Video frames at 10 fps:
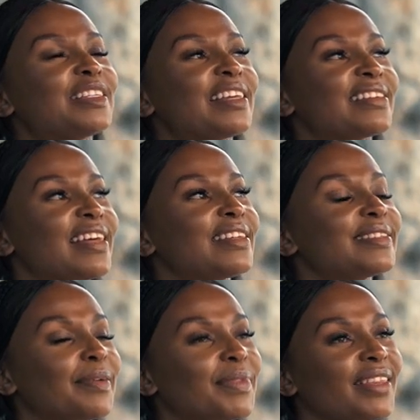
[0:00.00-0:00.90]
it's not
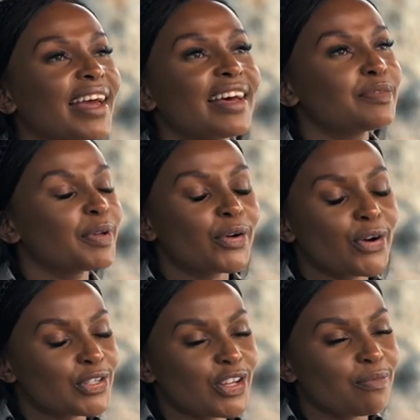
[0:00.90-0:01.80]
something that has been
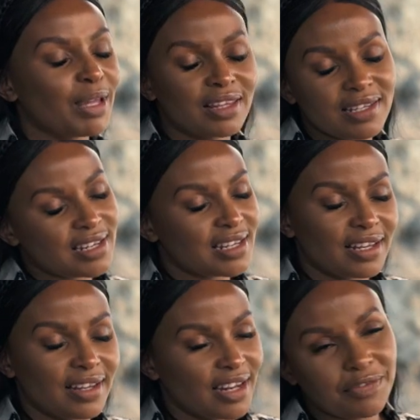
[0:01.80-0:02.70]
crossed off my list as
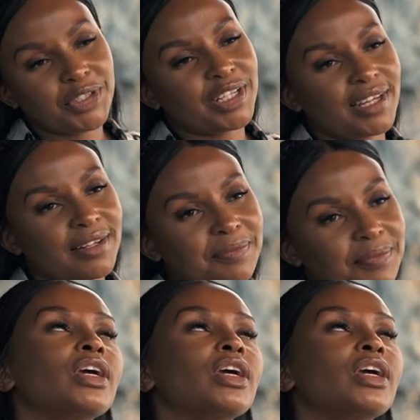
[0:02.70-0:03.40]
a never again.